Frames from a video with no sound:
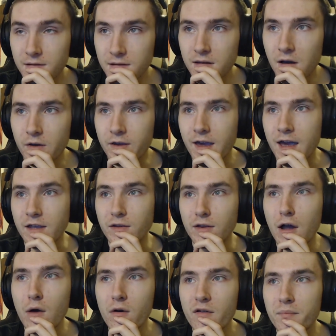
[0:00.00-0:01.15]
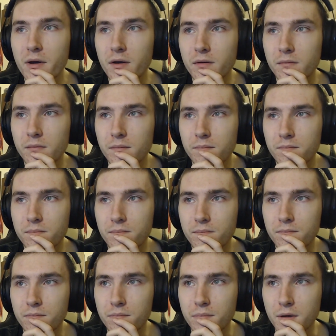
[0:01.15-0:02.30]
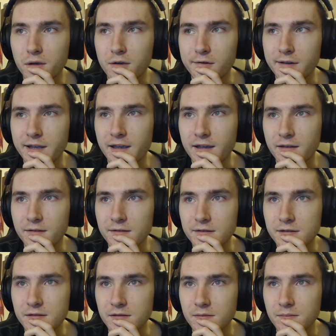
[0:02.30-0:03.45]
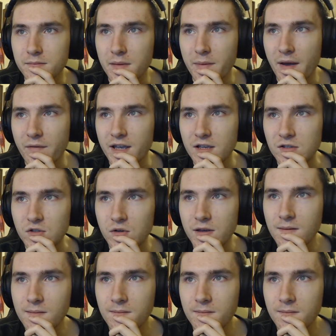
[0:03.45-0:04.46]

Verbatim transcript: Okay, know of Ber Berkulians maybe have a history?